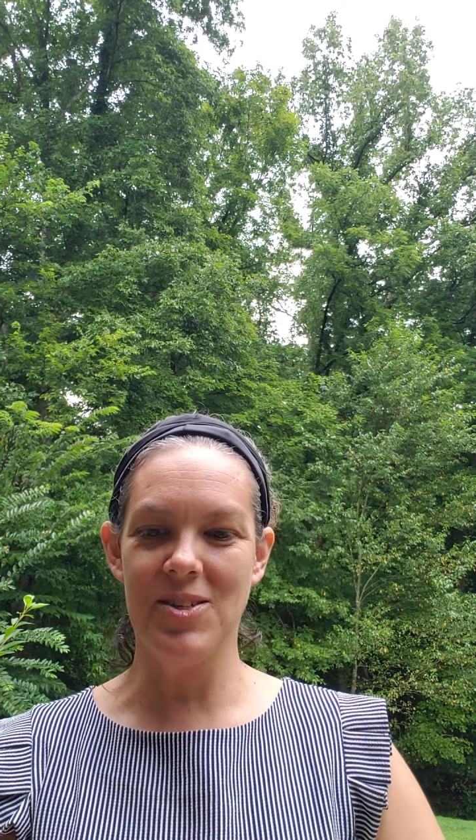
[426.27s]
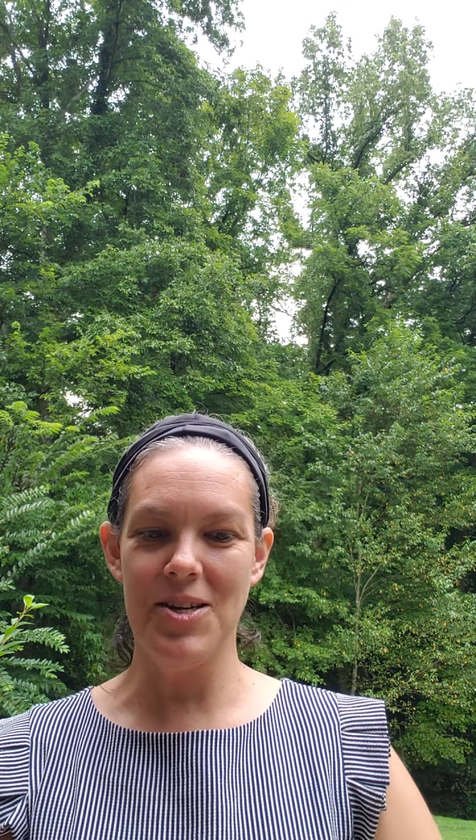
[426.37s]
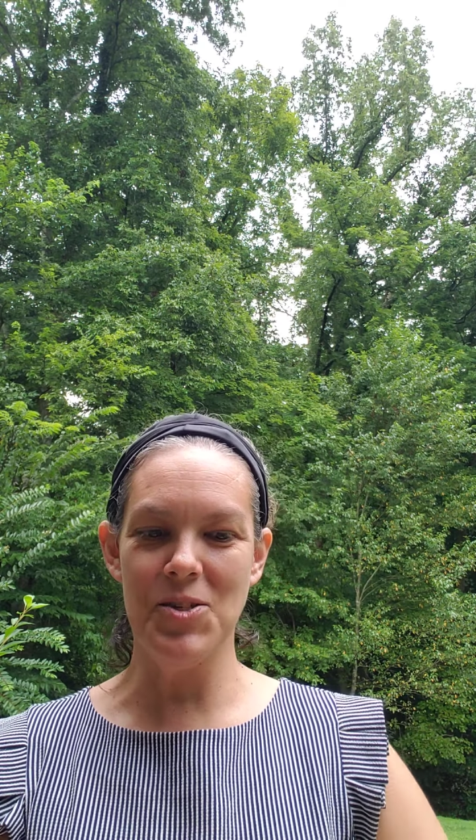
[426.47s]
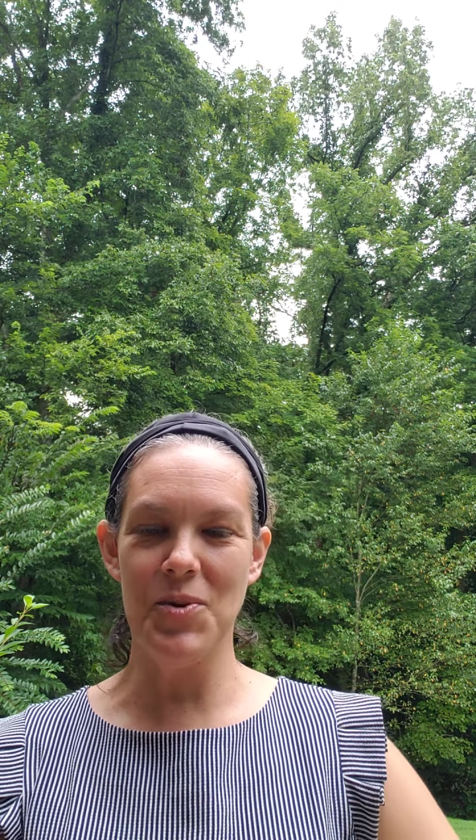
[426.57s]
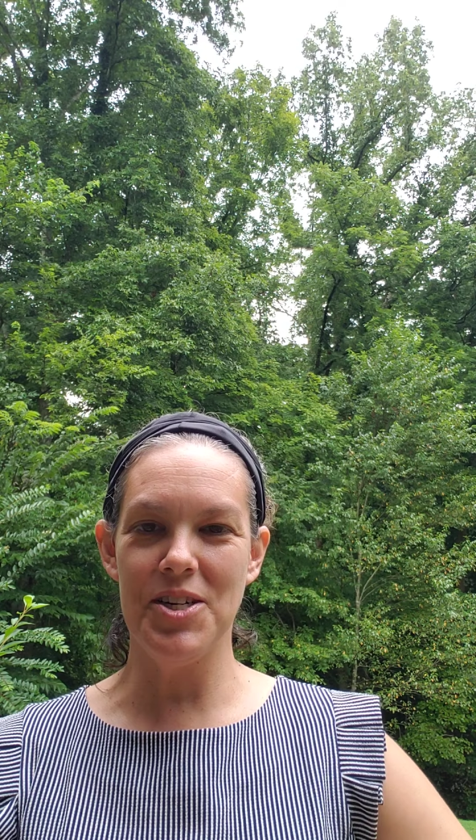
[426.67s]
So
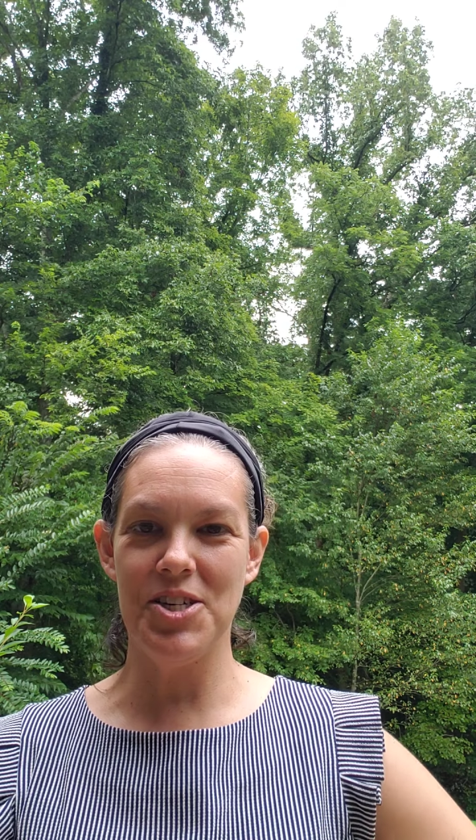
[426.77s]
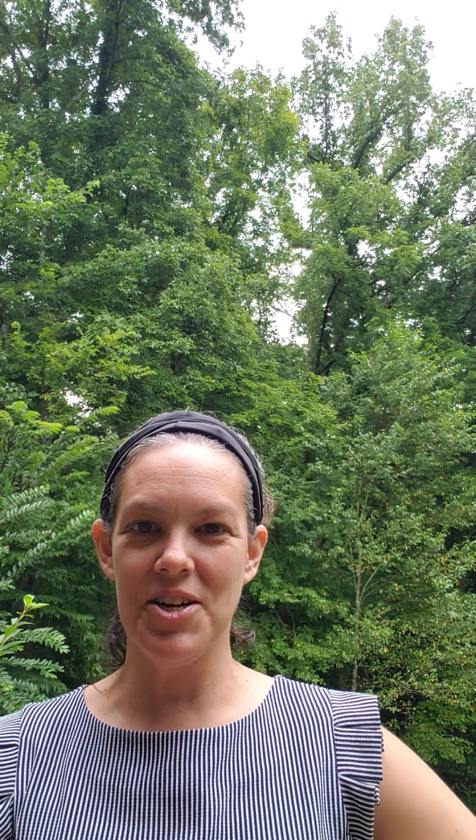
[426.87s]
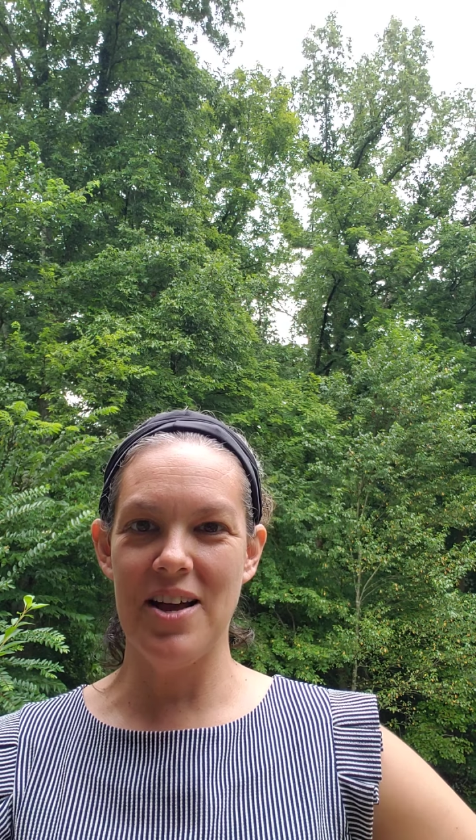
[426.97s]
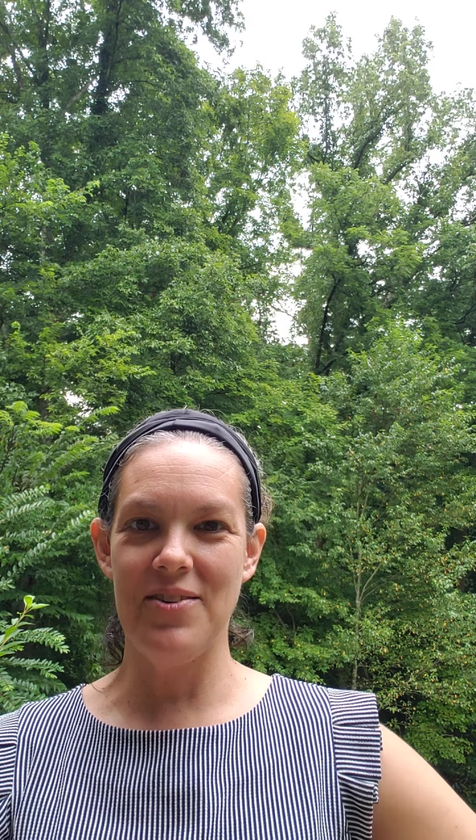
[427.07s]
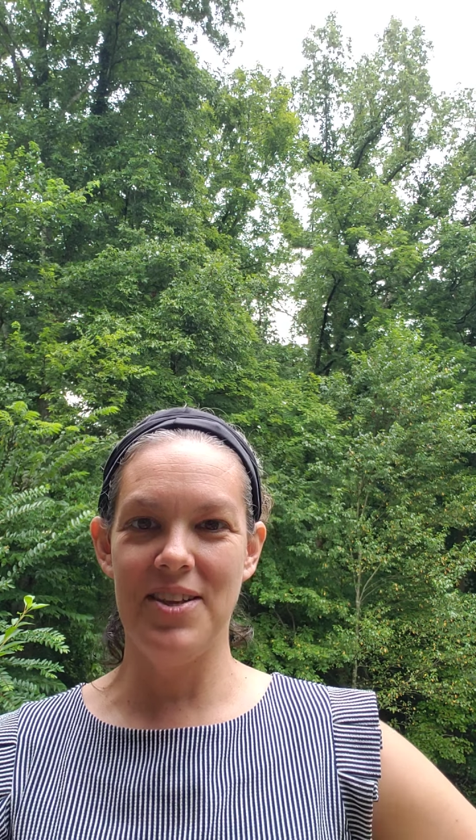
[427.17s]
I just wanted to
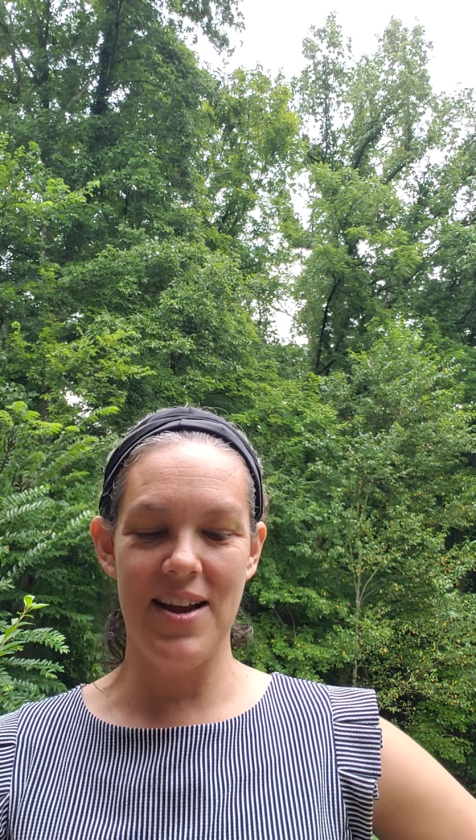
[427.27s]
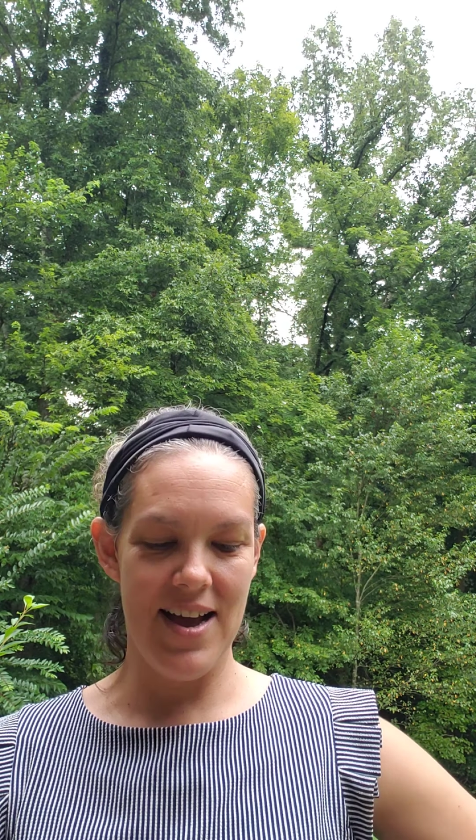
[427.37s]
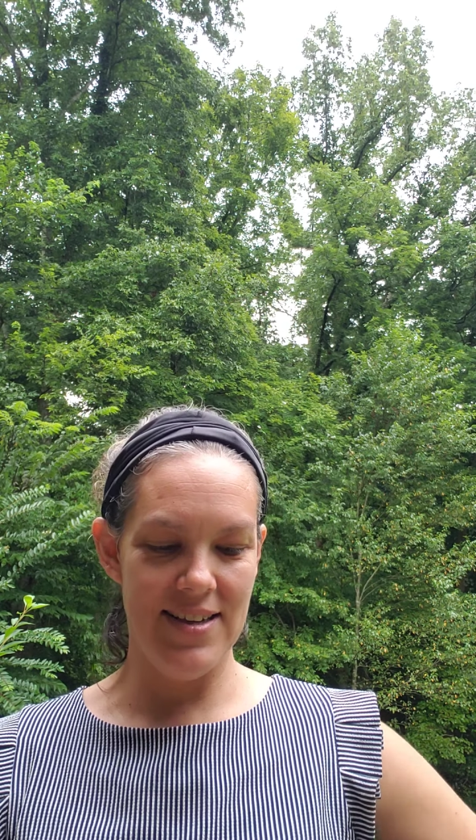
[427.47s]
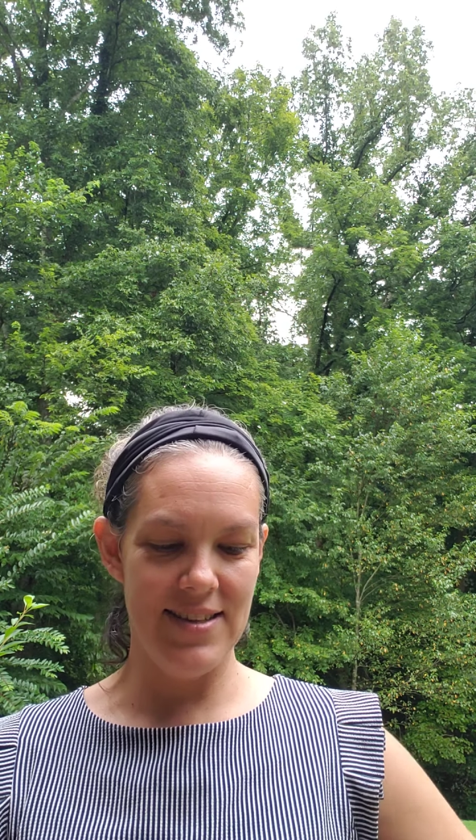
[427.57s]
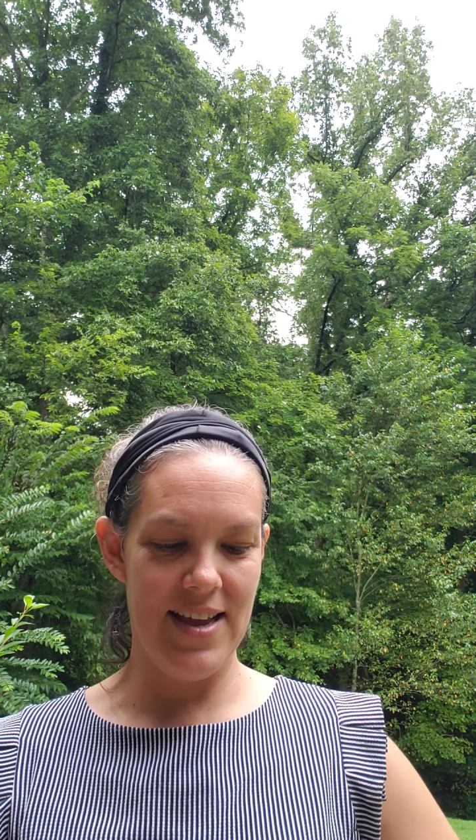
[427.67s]
share that with you guys,